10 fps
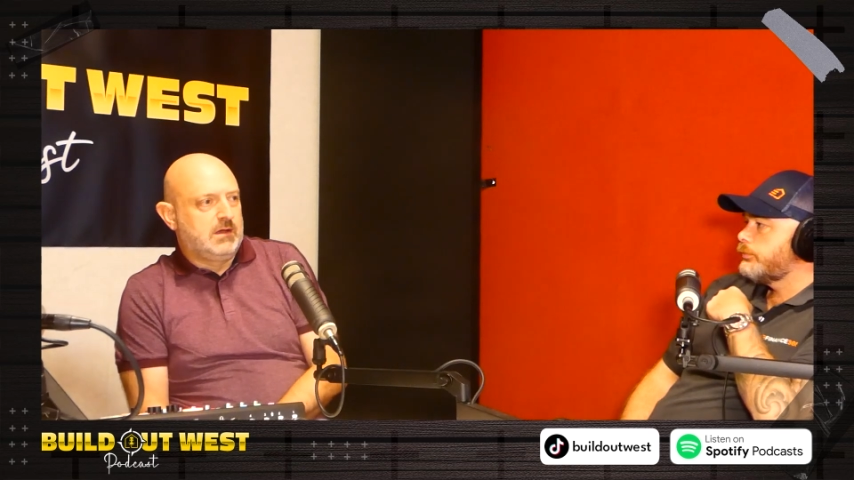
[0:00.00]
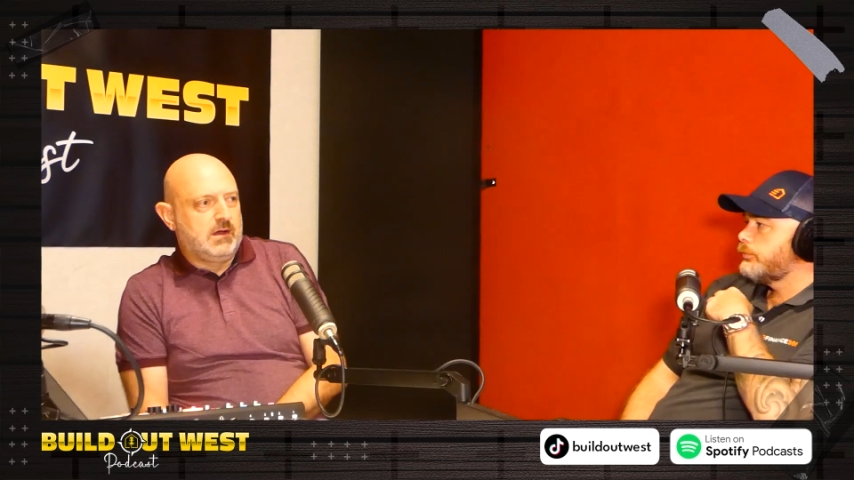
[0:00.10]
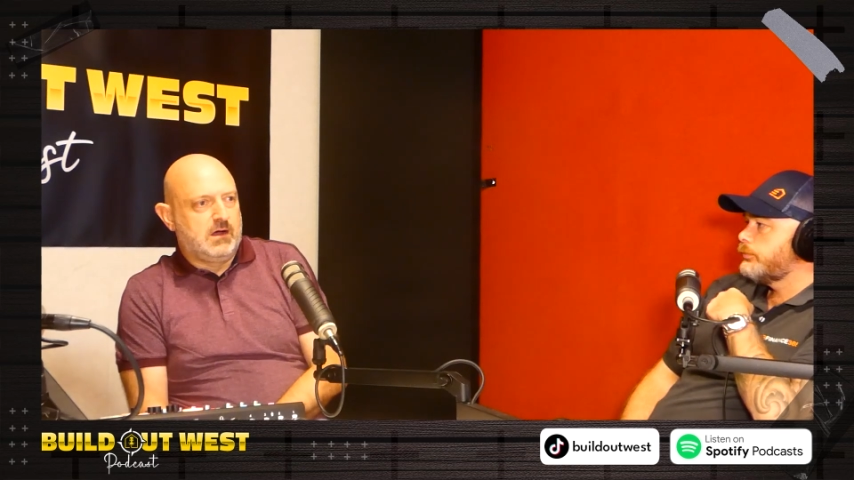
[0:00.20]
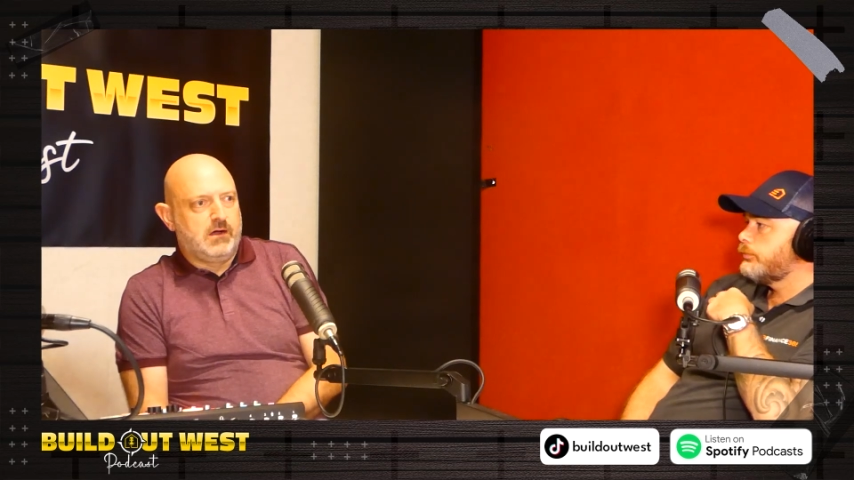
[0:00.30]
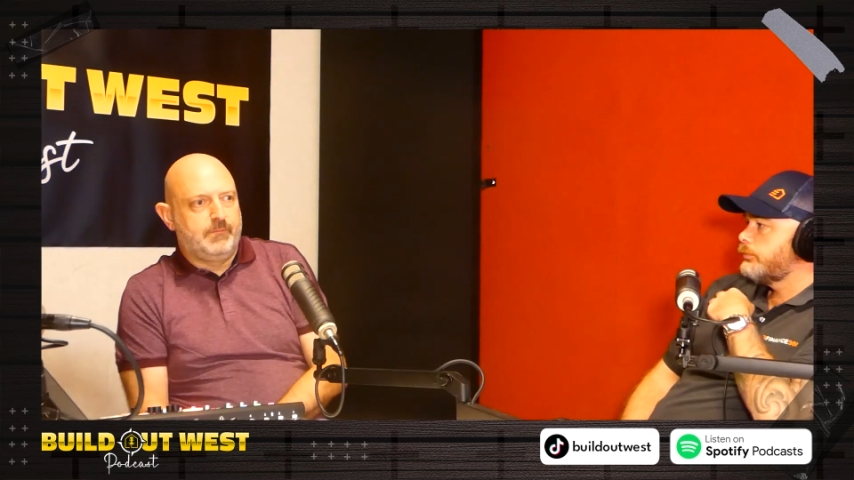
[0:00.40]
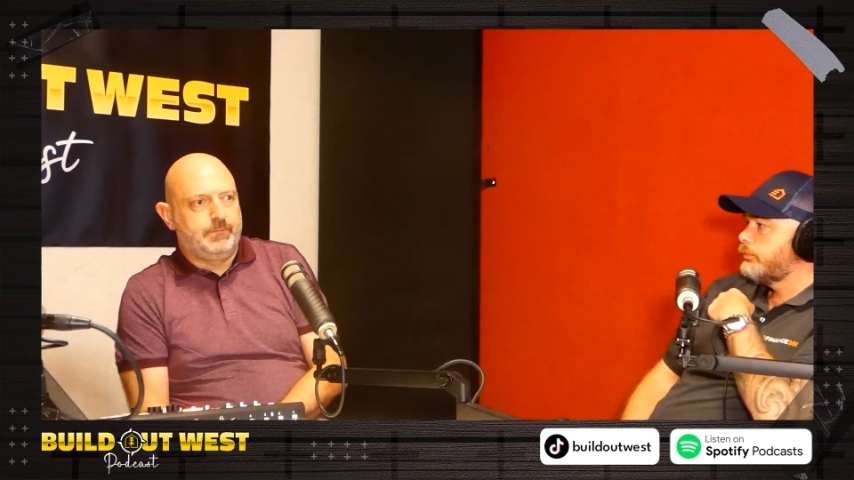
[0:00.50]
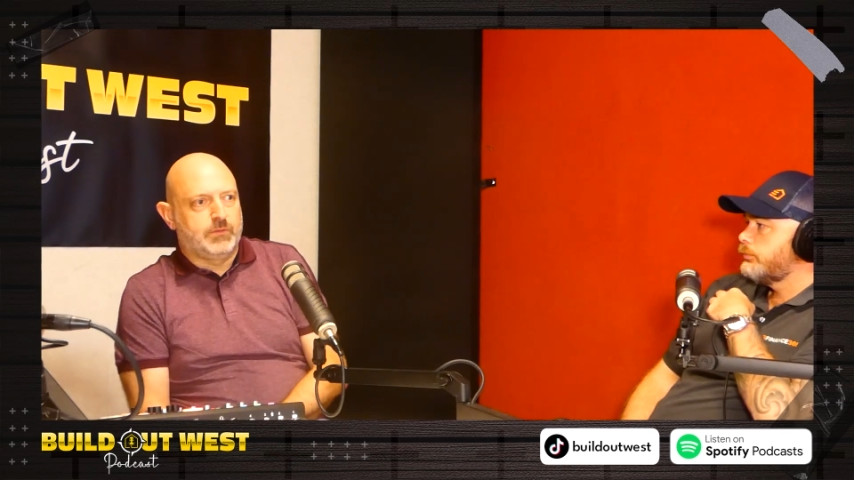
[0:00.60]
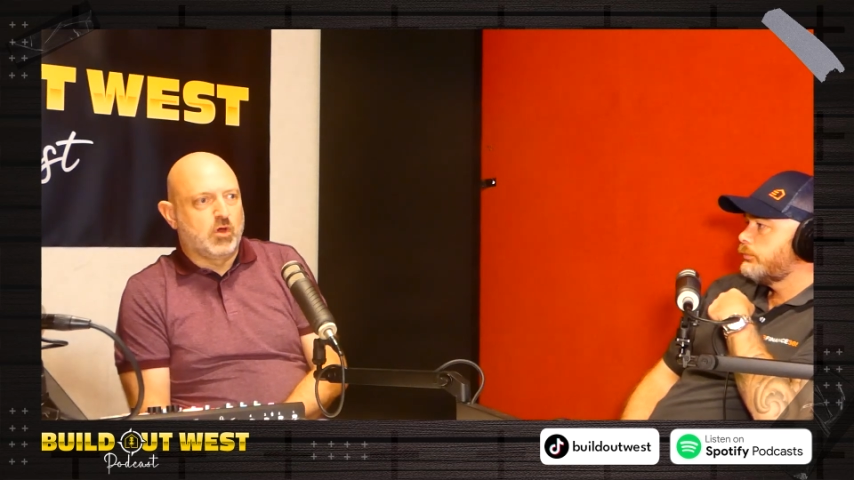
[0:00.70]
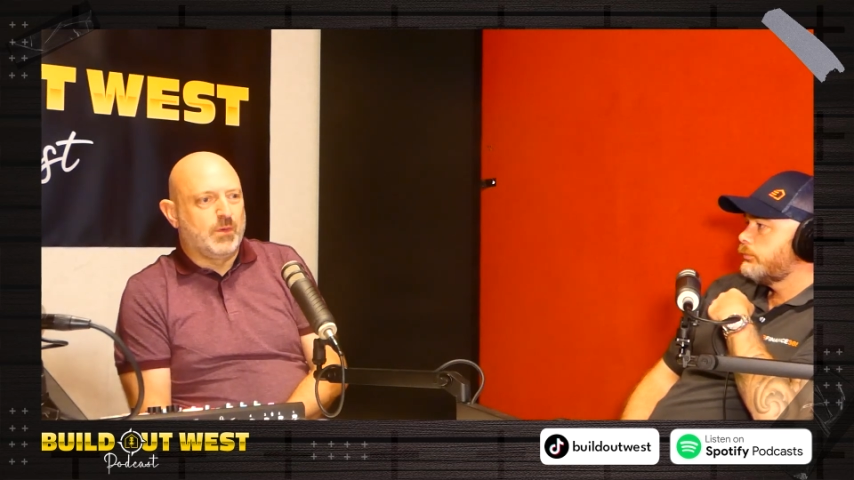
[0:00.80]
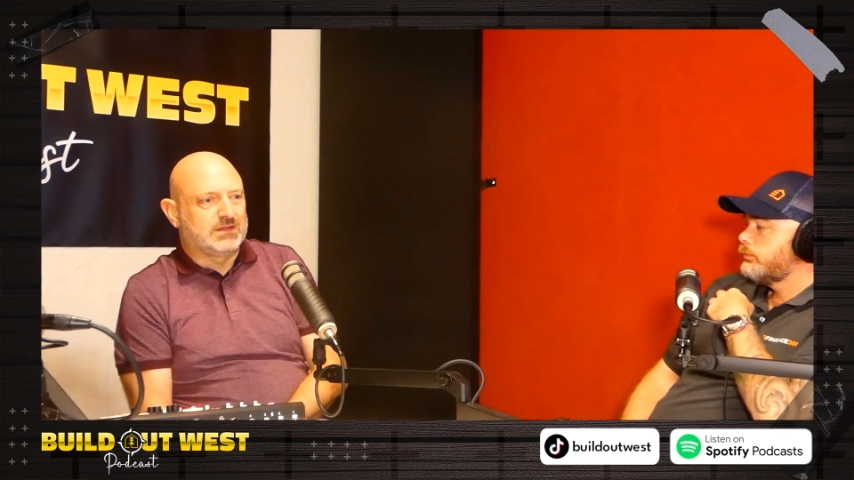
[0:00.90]

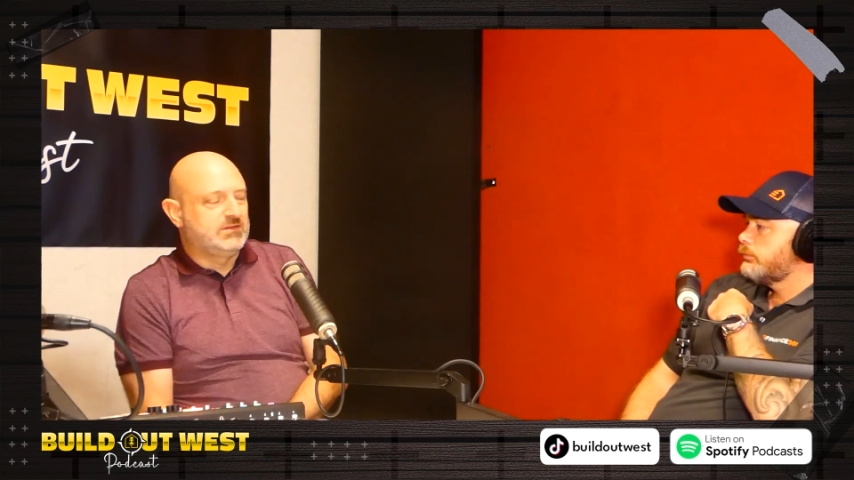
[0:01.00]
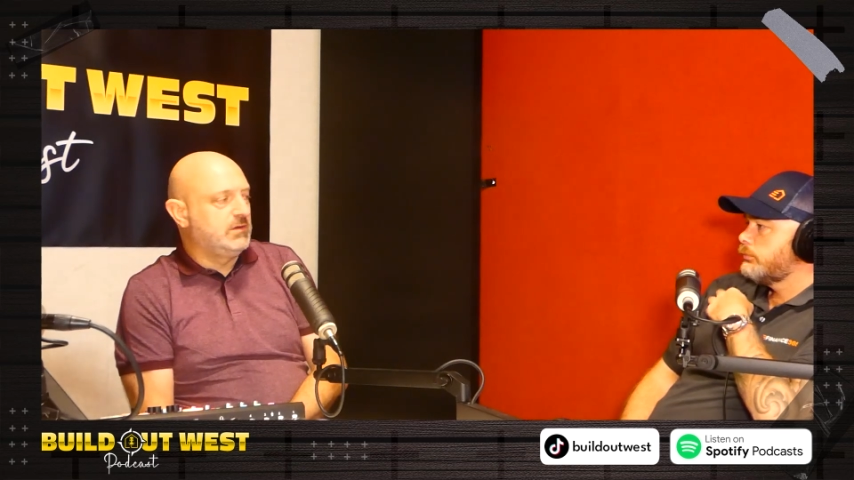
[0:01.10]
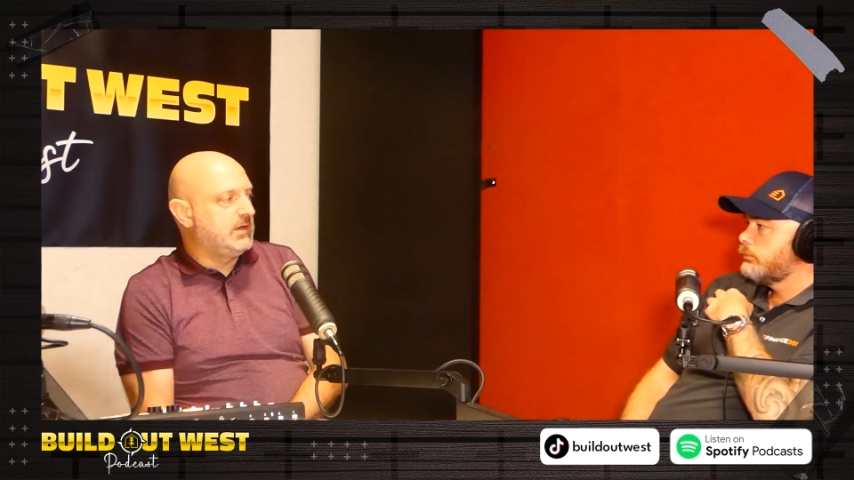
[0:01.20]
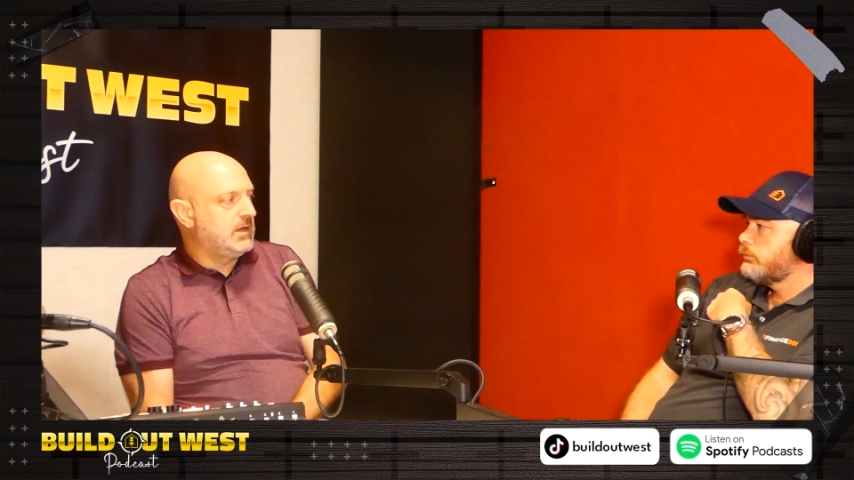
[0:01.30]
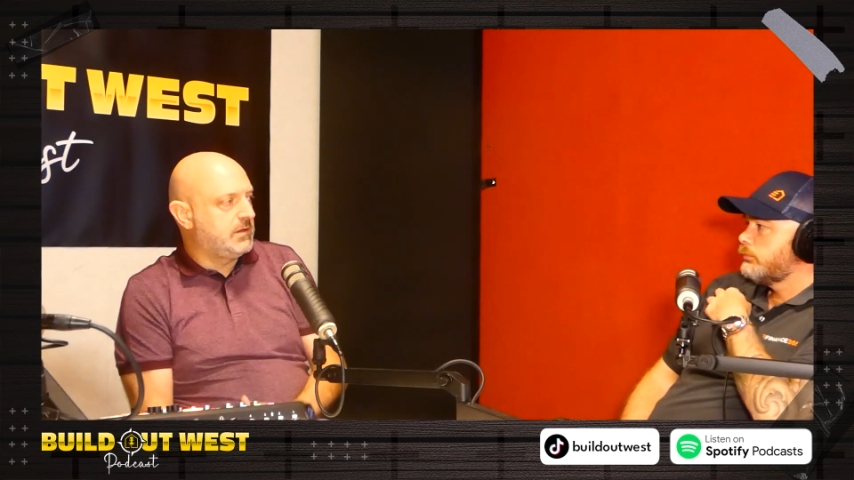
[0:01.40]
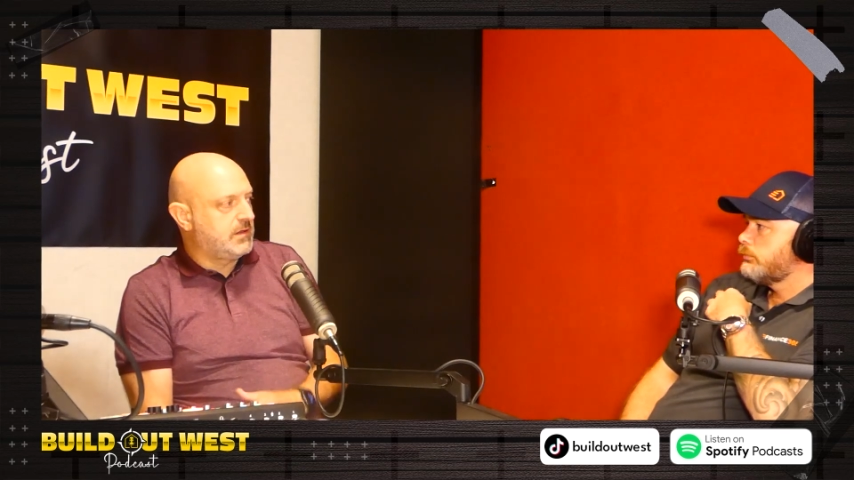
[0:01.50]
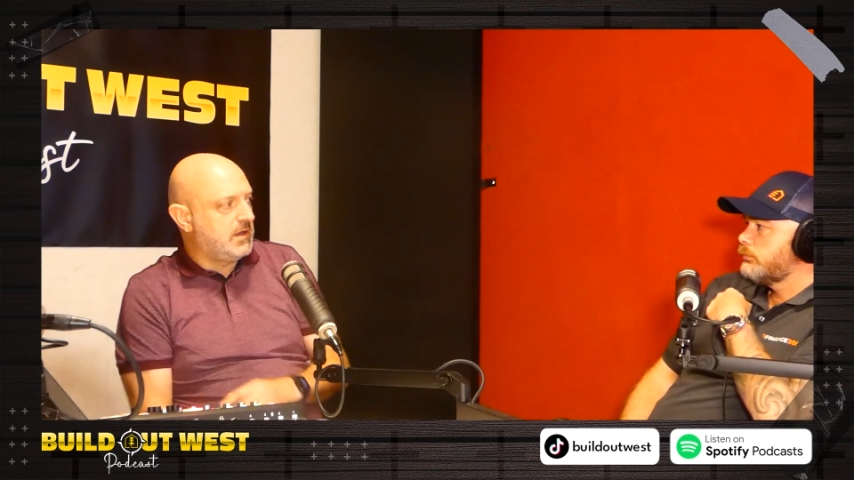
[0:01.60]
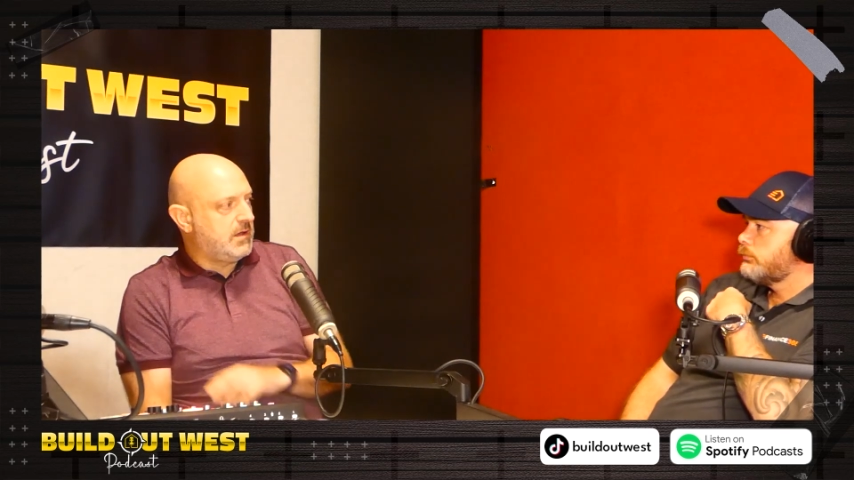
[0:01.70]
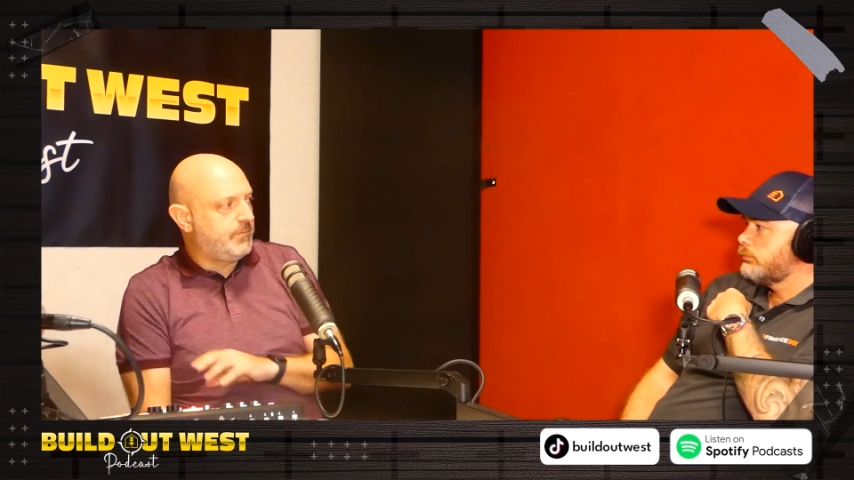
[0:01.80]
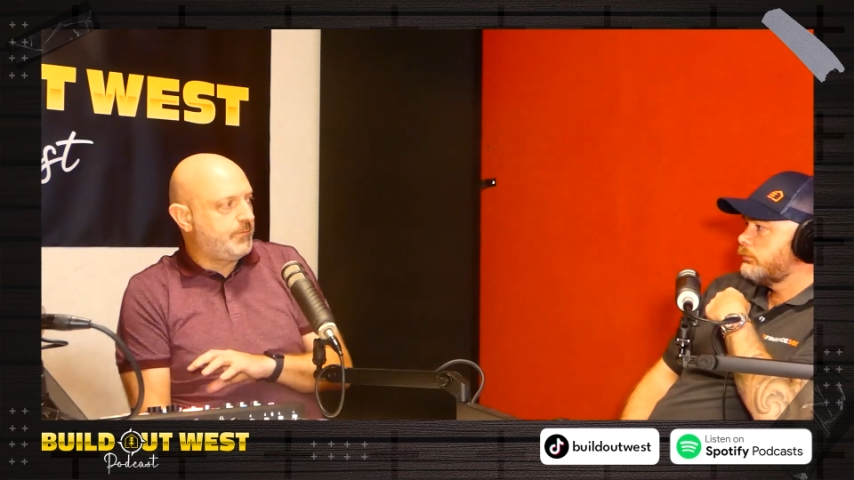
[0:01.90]
Go back 2 years,
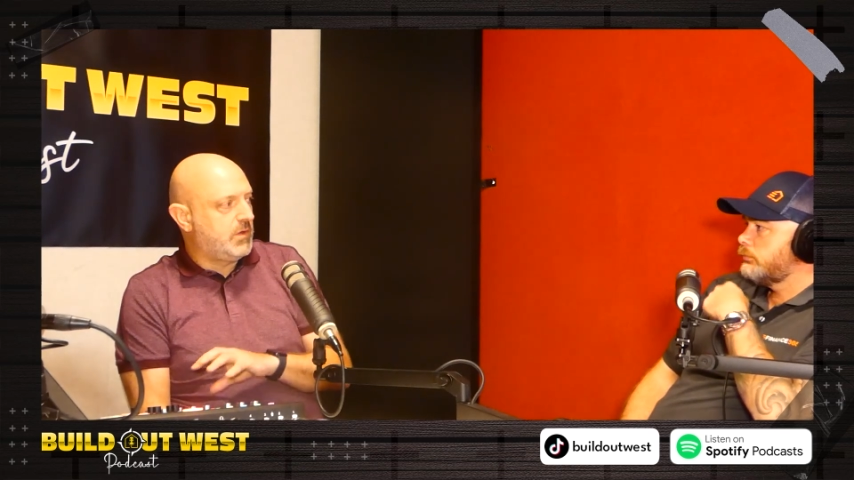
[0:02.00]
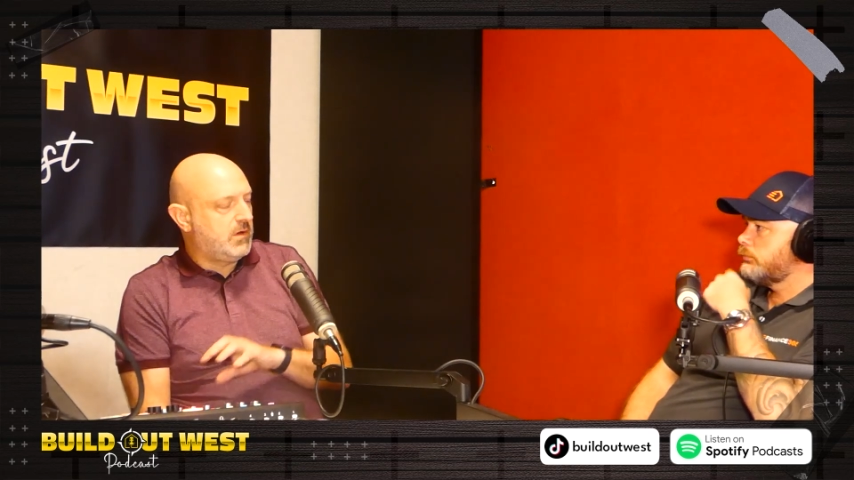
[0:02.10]
their